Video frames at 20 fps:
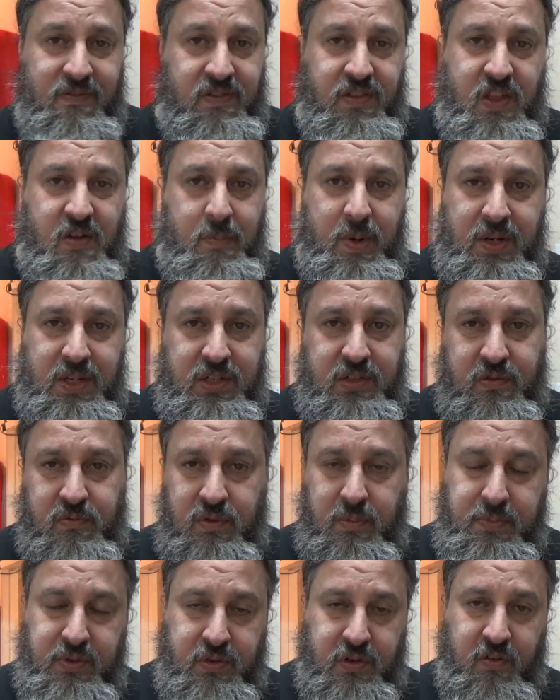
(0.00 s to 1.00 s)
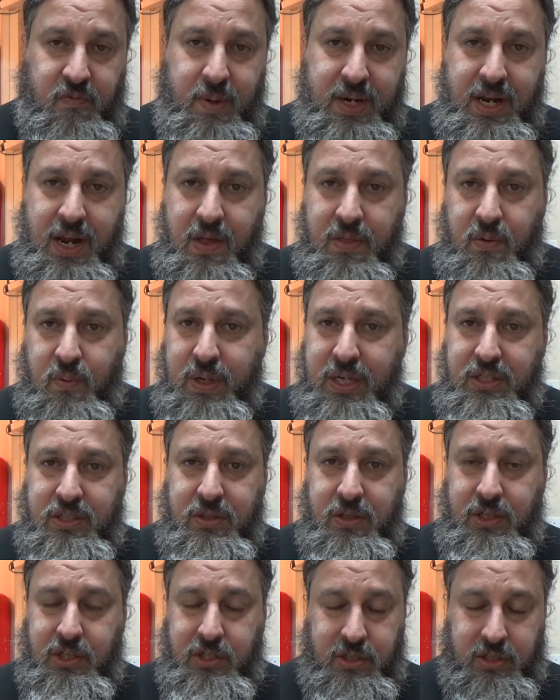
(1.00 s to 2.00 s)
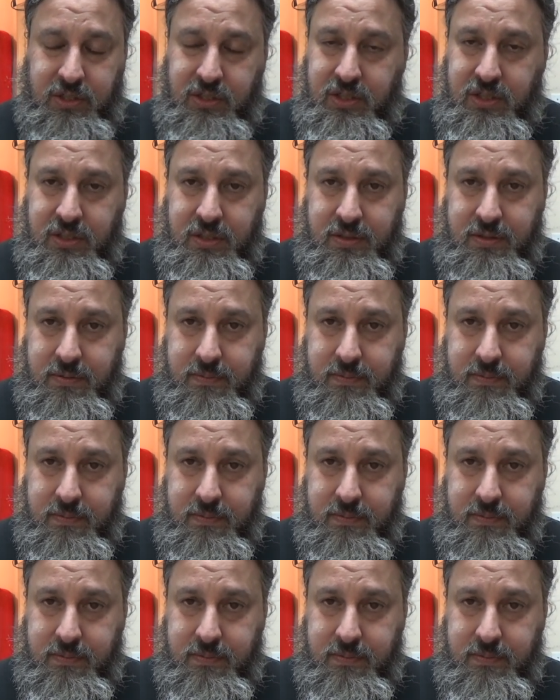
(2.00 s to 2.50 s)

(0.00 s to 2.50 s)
they've been observed by other researchers.